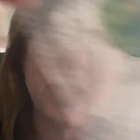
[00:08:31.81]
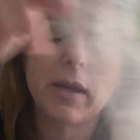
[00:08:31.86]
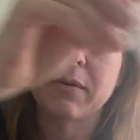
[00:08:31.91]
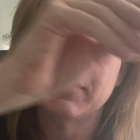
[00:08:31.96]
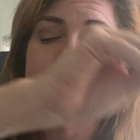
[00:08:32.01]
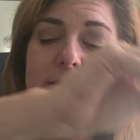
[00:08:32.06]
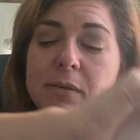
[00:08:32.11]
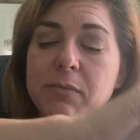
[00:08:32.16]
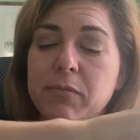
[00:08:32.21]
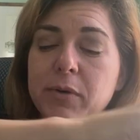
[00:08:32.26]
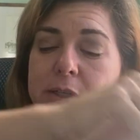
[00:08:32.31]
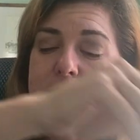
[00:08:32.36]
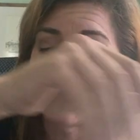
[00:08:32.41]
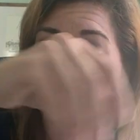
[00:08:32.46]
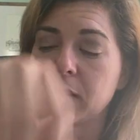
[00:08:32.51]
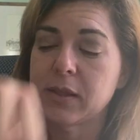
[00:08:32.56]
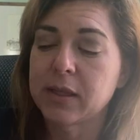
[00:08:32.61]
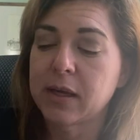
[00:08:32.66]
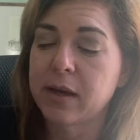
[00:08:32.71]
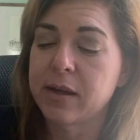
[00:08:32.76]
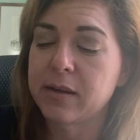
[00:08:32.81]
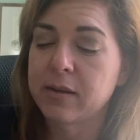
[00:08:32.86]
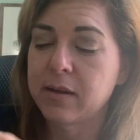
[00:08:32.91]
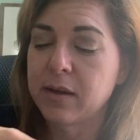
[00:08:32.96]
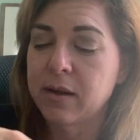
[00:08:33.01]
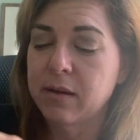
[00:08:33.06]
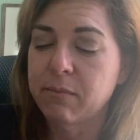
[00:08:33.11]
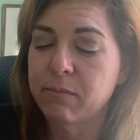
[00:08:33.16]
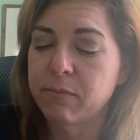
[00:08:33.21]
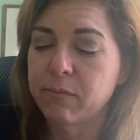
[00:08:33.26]
I was impressed with that
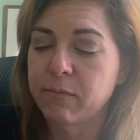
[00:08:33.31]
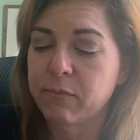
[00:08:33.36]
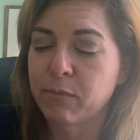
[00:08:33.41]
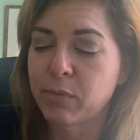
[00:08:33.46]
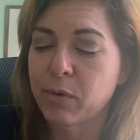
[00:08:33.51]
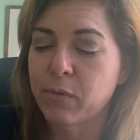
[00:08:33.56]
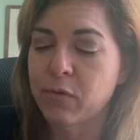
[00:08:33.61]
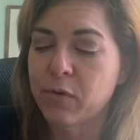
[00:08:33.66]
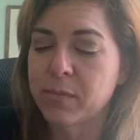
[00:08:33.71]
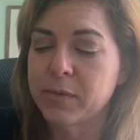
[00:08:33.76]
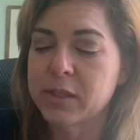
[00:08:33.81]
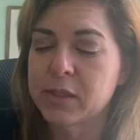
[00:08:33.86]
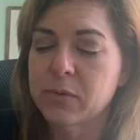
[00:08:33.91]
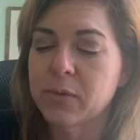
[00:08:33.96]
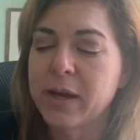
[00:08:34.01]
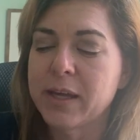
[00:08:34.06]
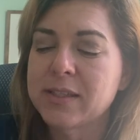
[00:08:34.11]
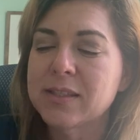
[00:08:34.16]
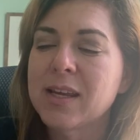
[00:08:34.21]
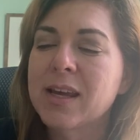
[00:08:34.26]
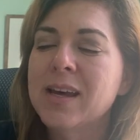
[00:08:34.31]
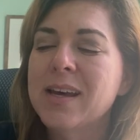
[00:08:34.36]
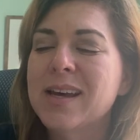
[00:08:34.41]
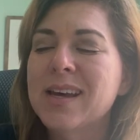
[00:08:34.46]
um, performance-wise.